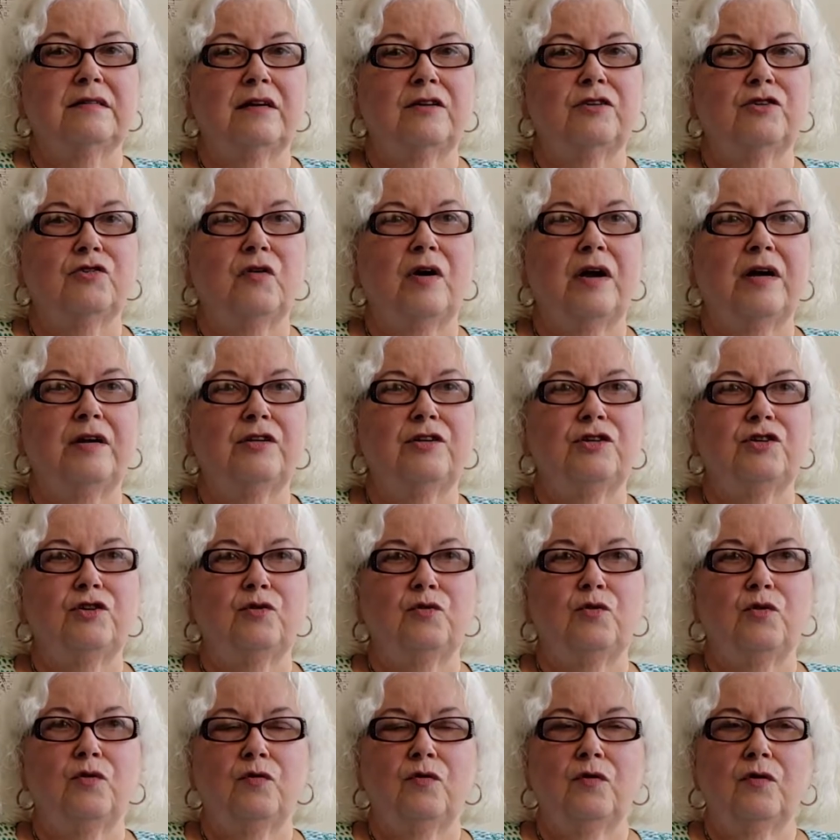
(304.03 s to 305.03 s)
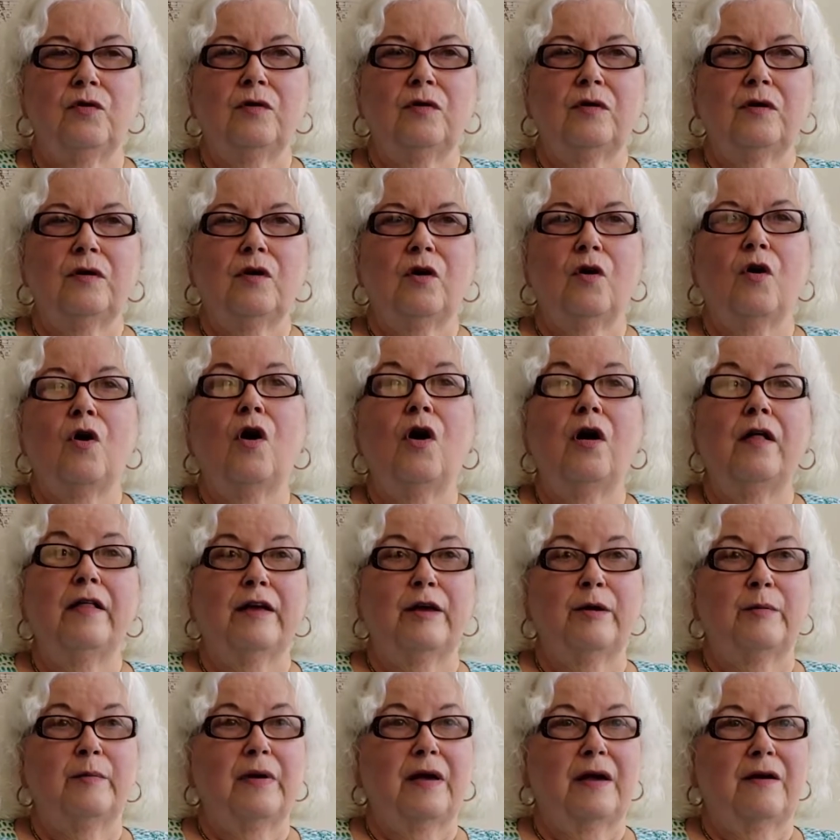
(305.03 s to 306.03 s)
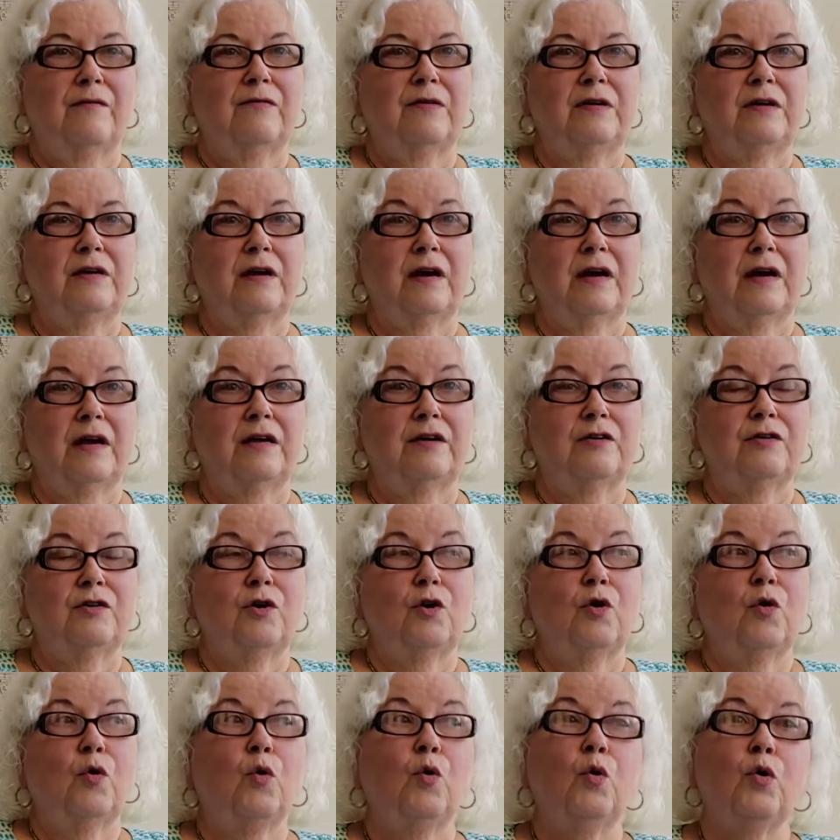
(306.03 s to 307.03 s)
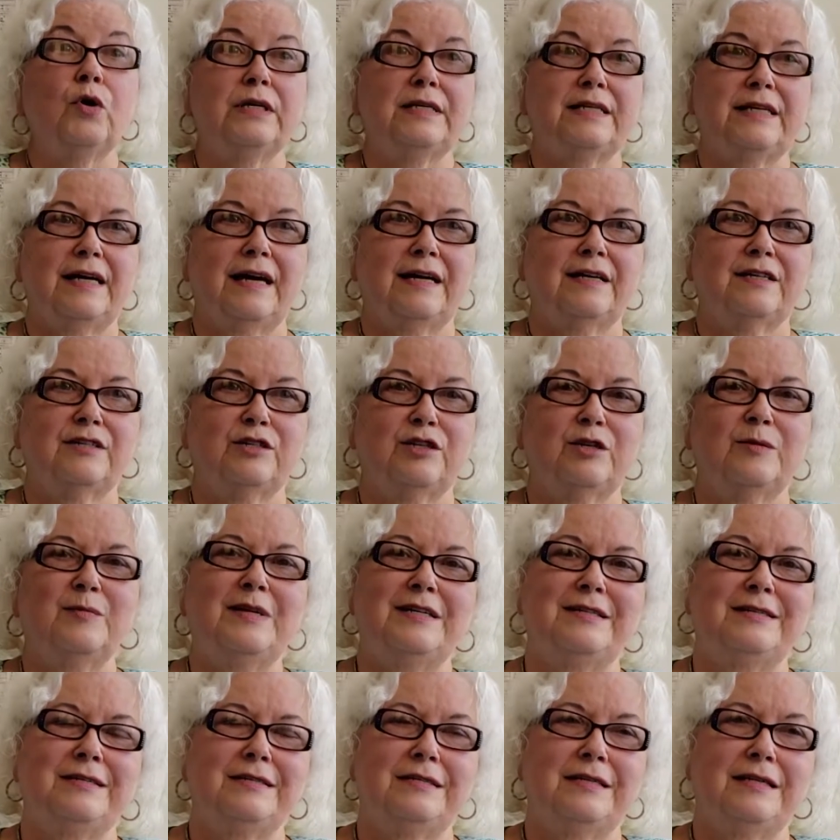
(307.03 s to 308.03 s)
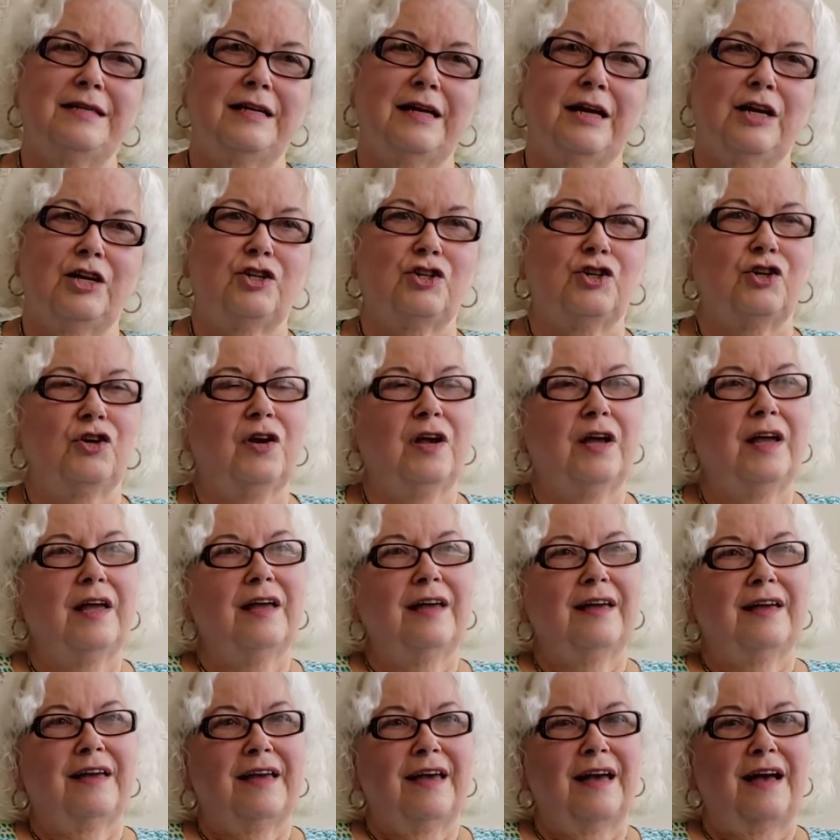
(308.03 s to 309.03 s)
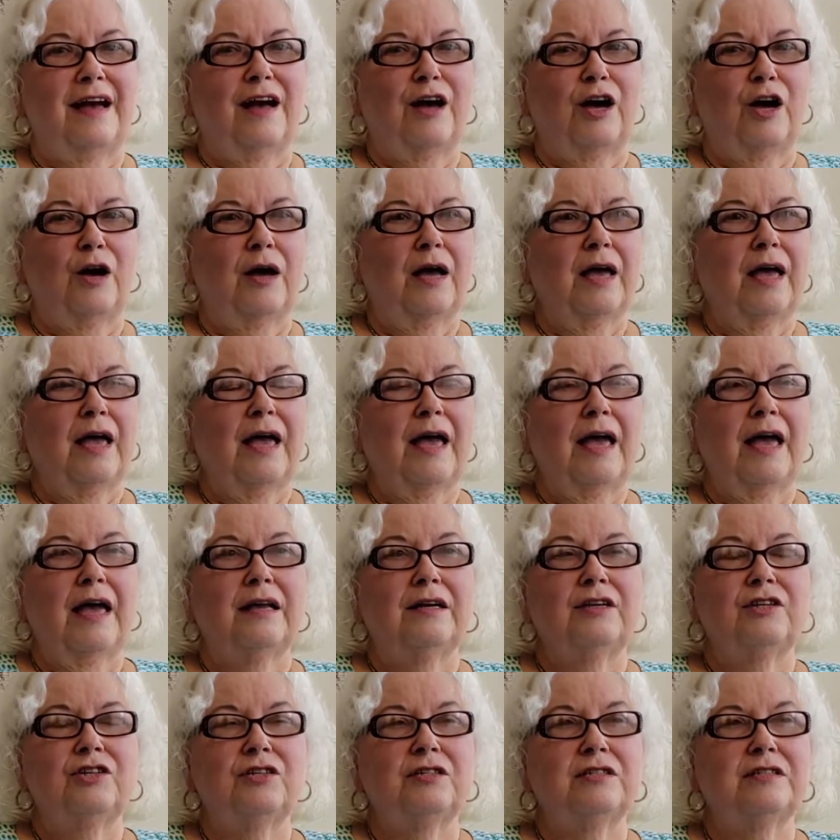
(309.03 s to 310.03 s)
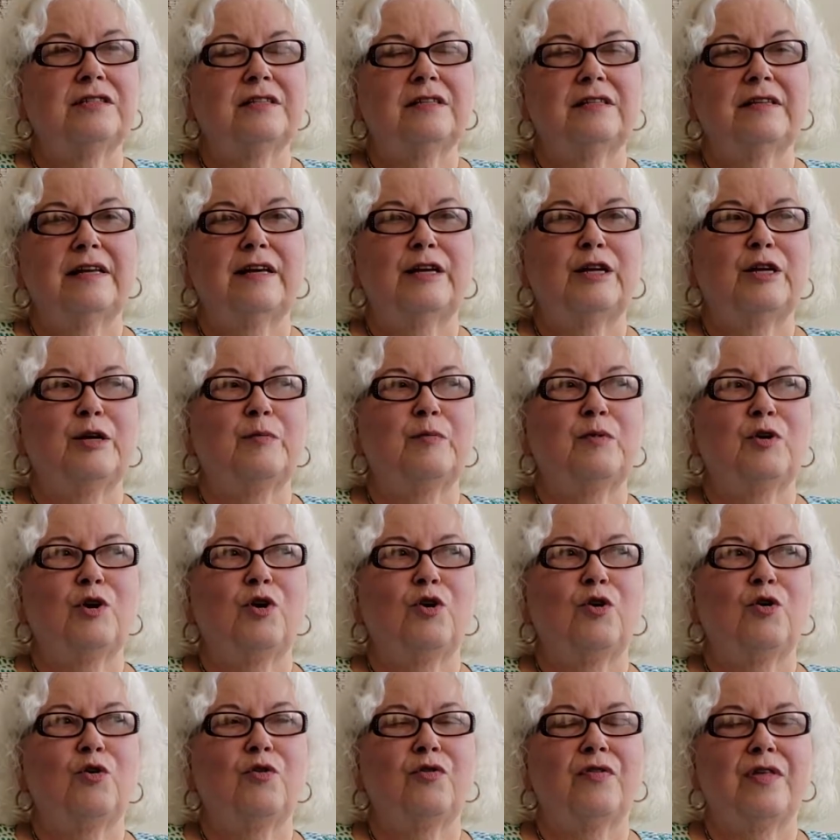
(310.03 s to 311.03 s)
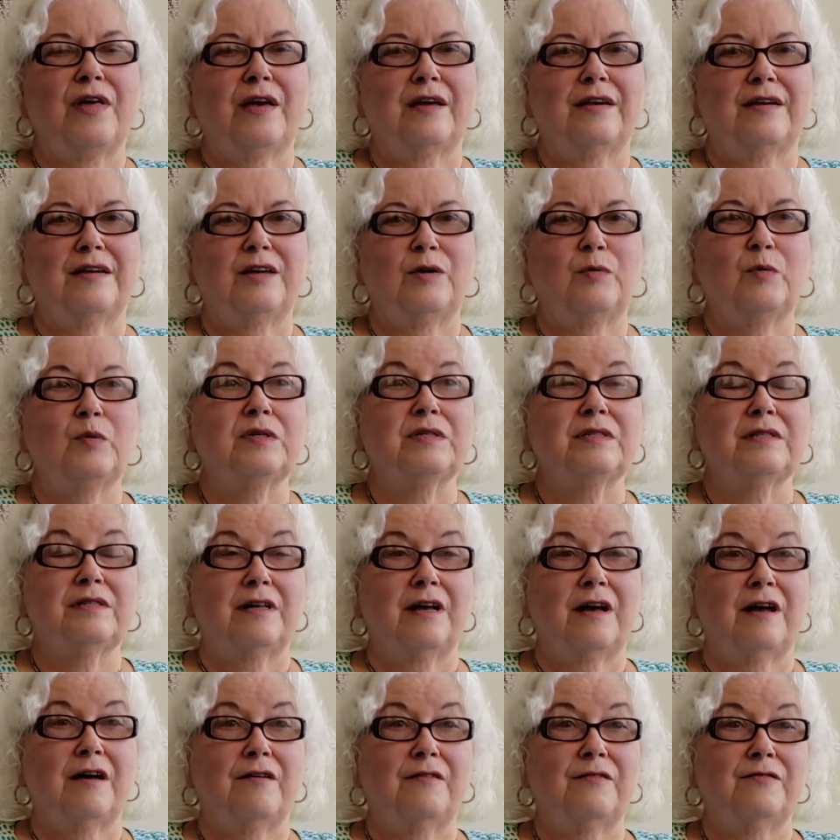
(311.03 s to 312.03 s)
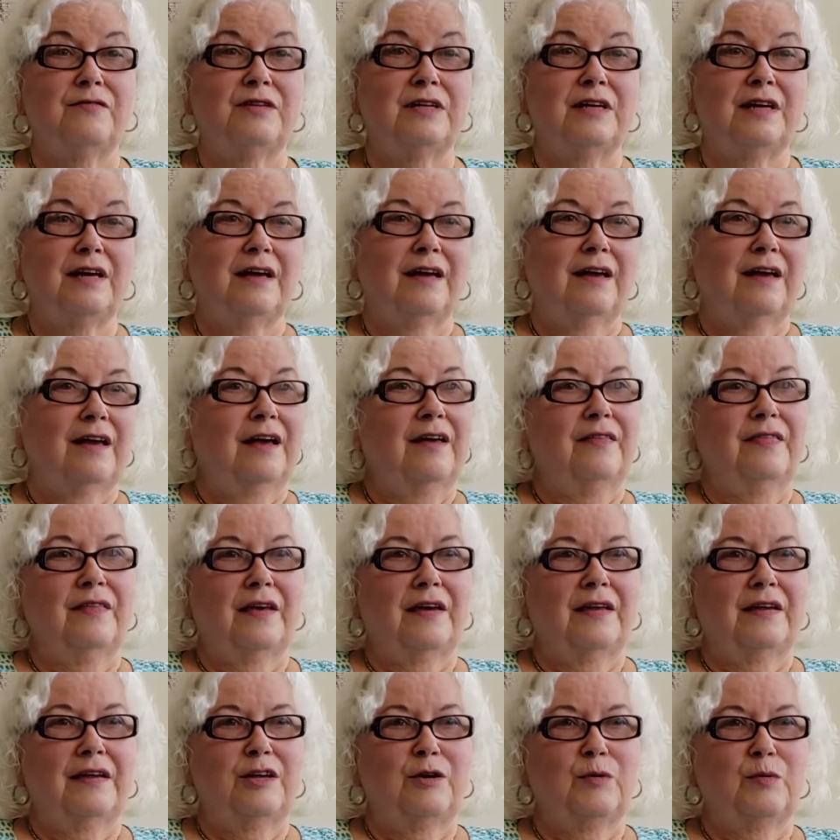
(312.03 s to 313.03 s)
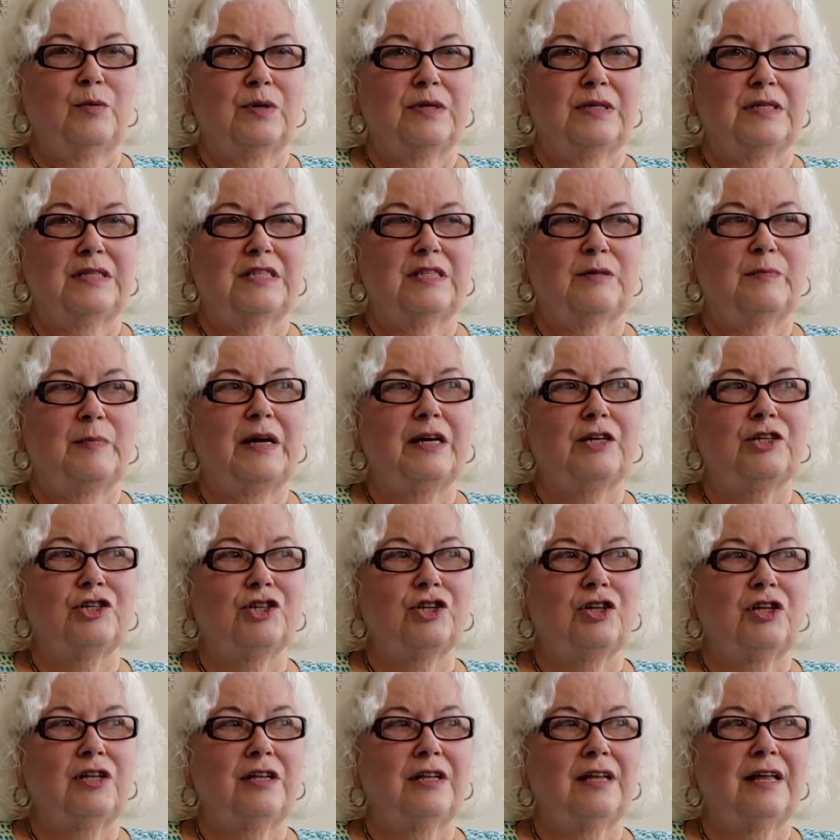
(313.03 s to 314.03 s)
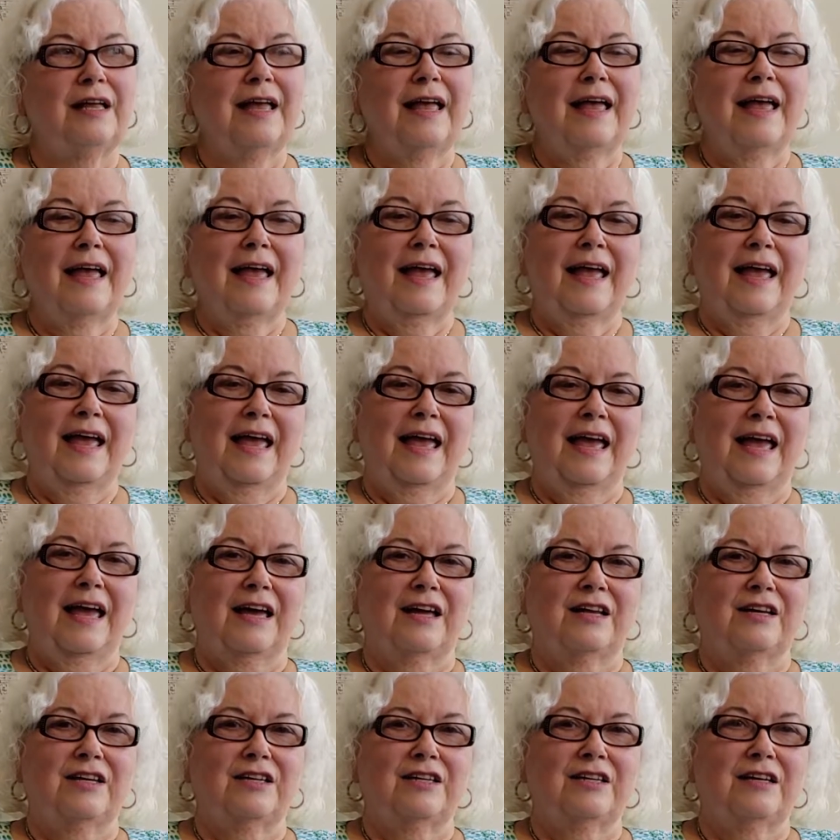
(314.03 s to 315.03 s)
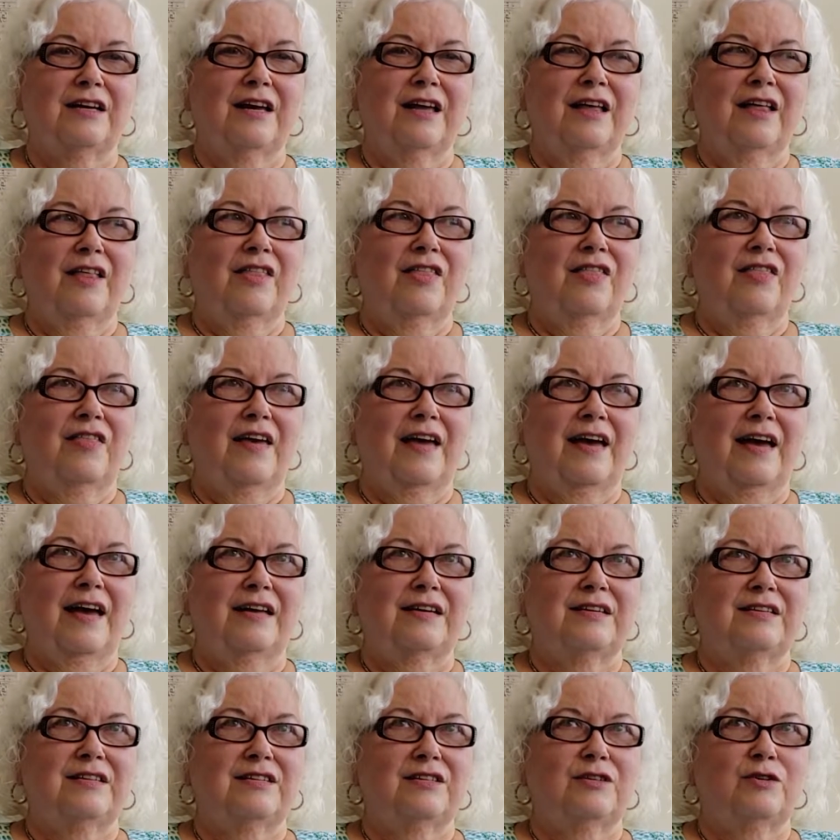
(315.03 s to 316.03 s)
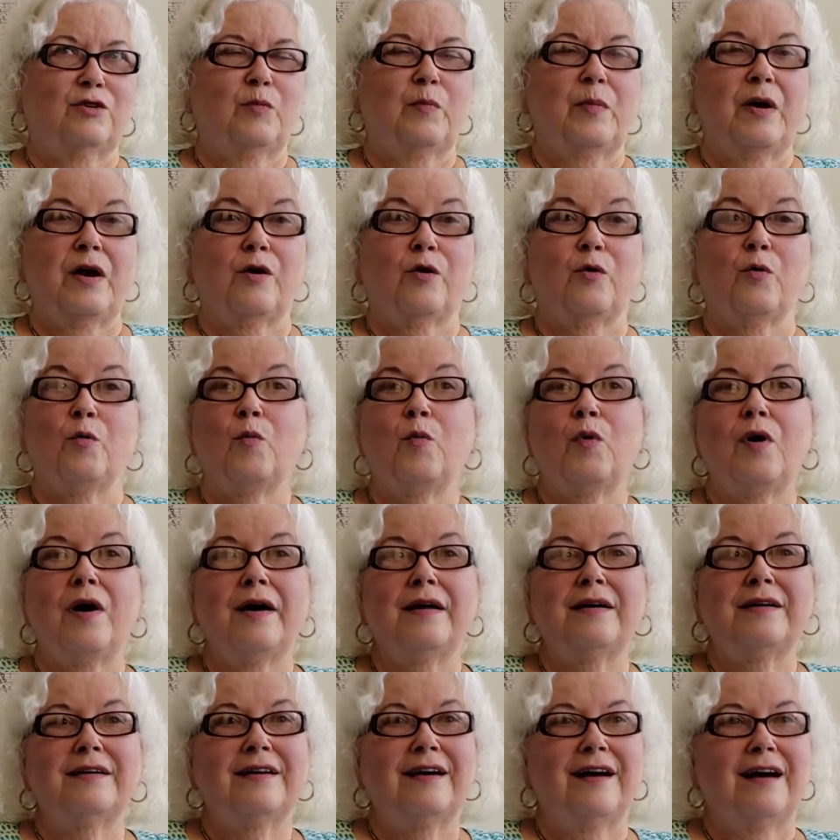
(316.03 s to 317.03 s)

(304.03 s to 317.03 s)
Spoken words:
tried to call him every night or text him, he's a teenager, and just to let him know that he was loved and that he was special, and that no matter what,